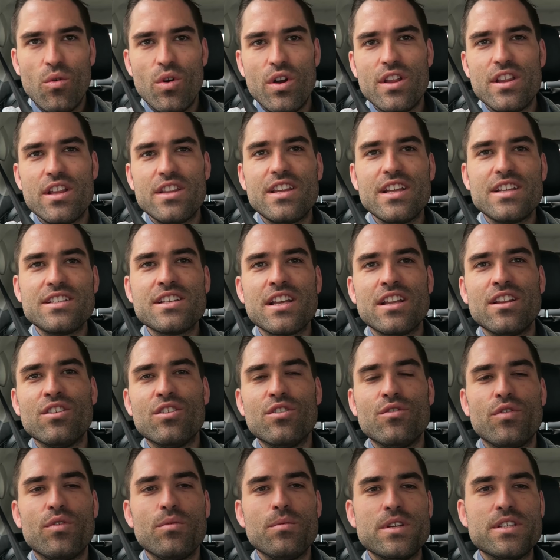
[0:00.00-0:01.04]
one of the things I
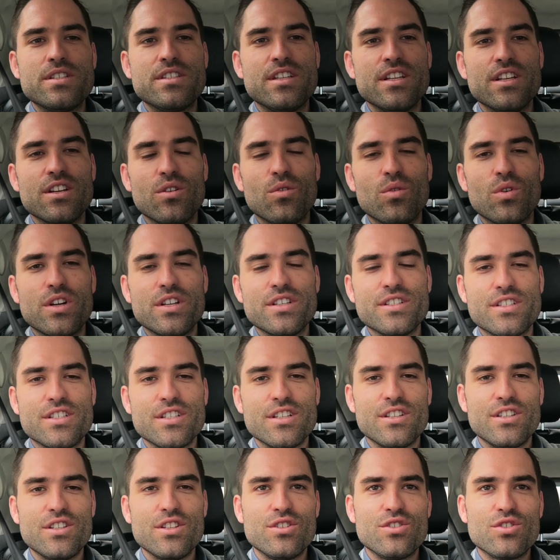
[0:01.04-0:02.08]
learned from this deal
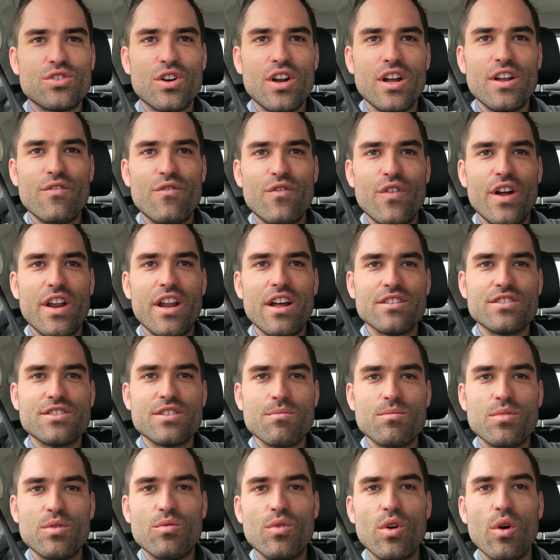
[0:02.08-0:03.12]
was to try and find out
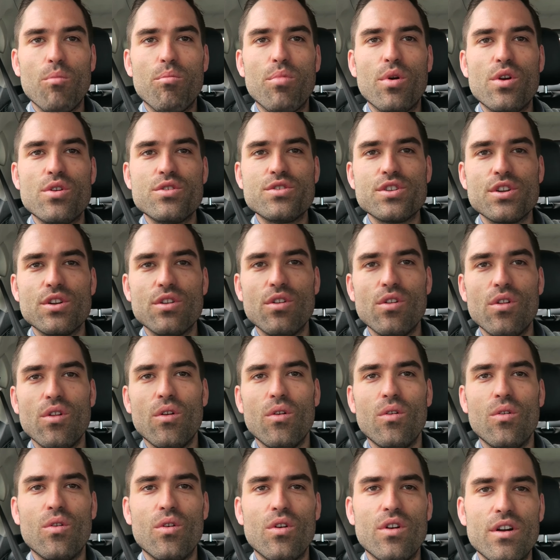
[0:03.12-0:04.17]
something real
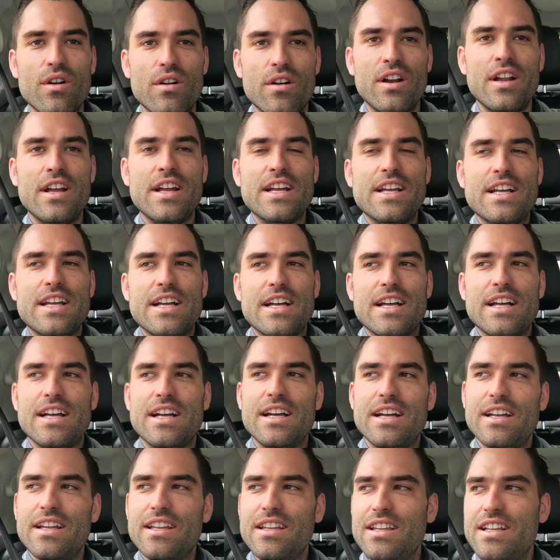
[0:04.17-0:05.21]
personal or
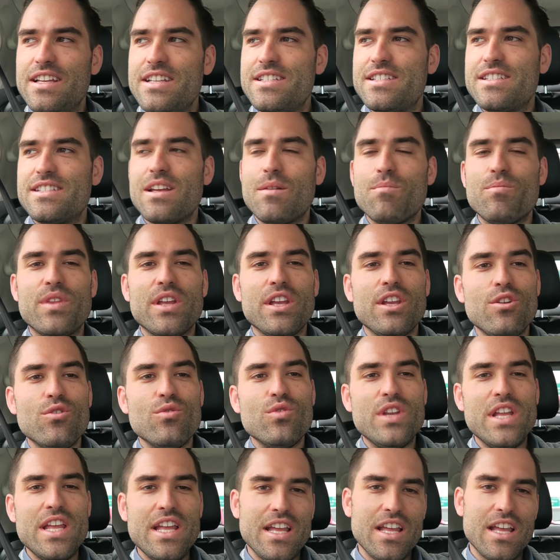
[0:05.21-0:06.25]
uh, at least something
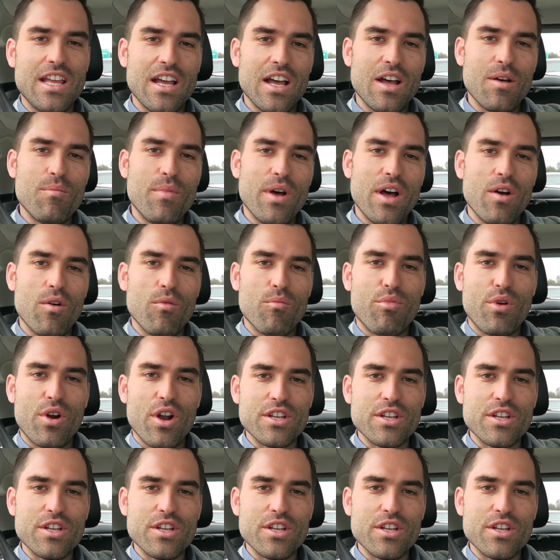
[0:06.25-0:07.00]
unique about